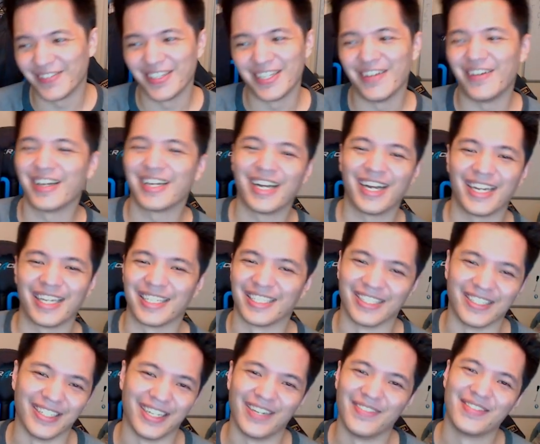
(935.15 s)
You know I gotta
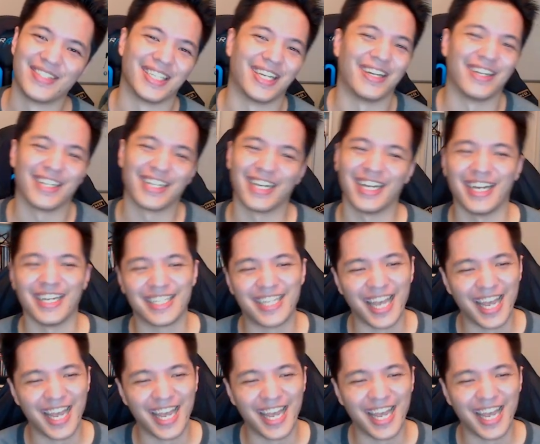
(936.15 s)
do it. I'm sorry, guys.